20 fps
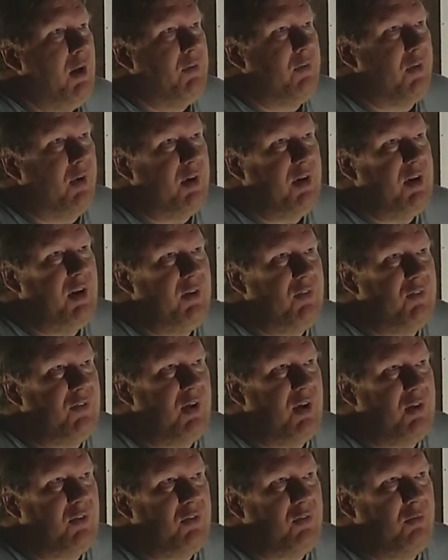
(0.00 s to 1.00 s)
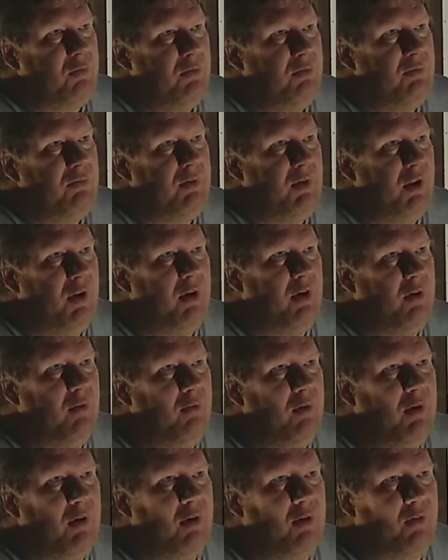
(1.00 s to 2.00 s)
So I guess that's, you know,
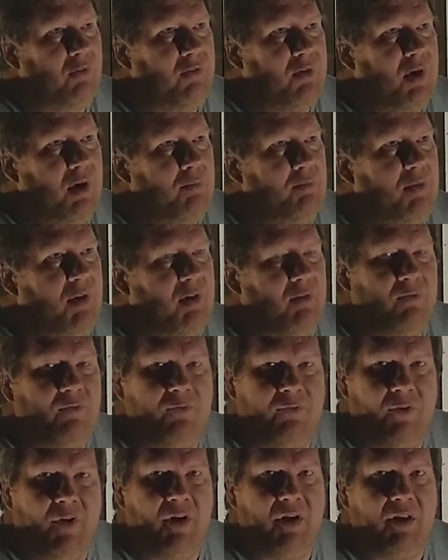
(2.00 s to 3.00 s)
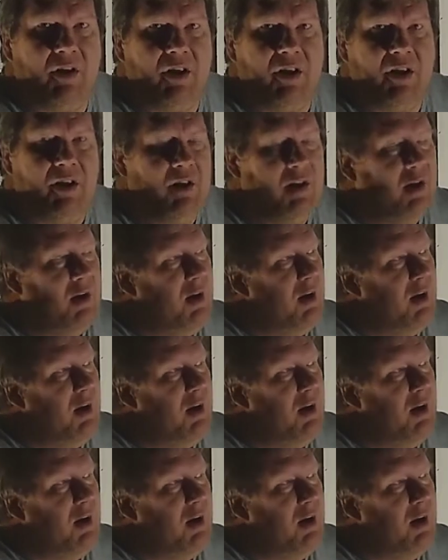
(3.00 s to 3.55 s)
where it'll stop being funny,